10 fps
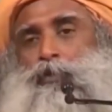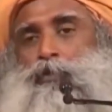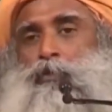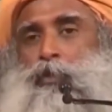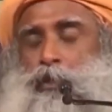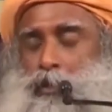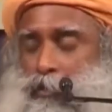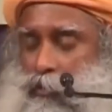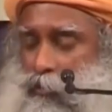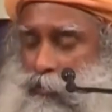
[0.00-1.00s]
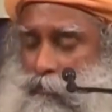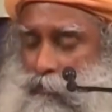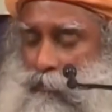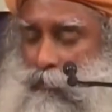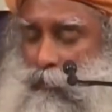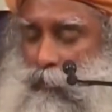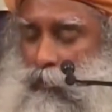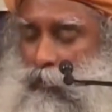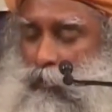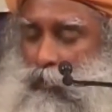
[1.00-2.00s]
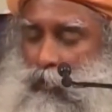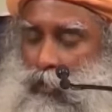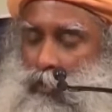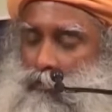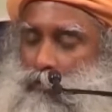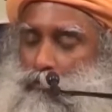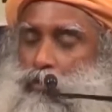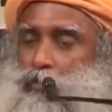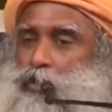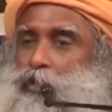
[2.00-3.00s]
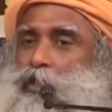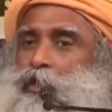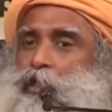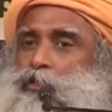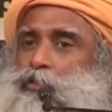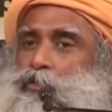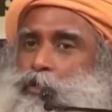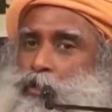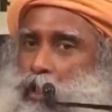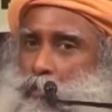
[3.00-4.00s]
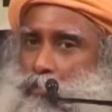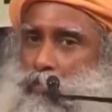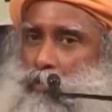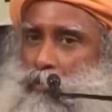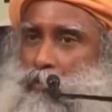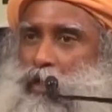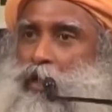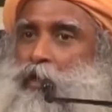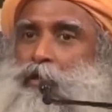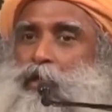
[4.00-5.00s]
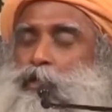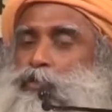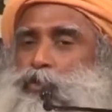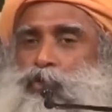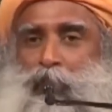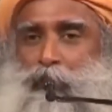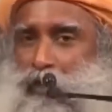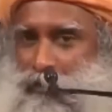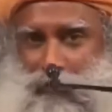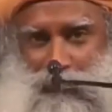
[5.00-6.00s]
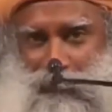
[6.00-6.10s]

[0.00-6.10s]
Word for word: of the story is, even bullshit can get you to the top, but never lets you stay there.